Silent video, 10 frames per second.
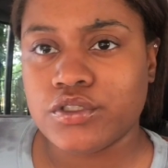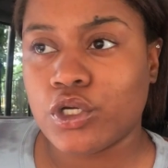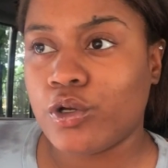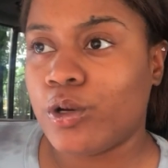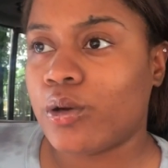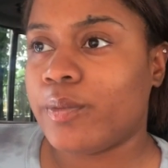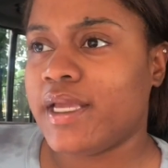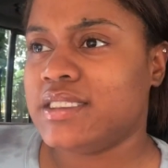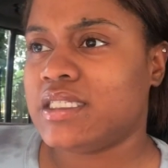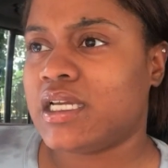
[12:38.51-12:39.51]
Don't go to
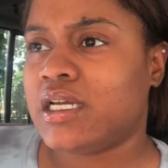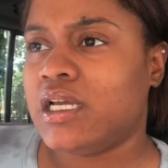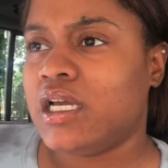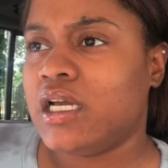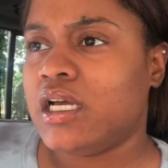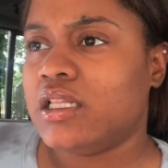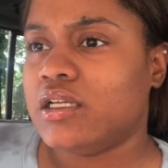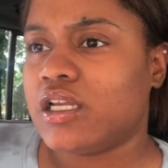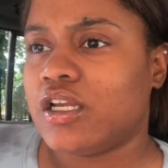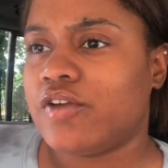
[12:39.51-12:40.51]
basic
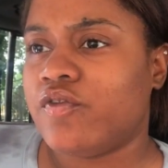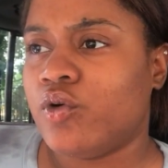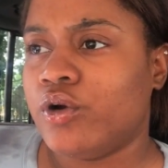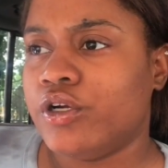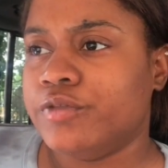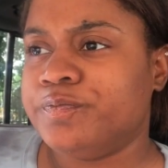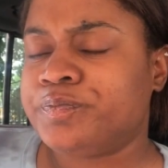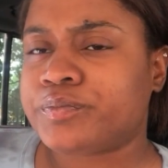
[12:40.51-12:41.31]
looking for,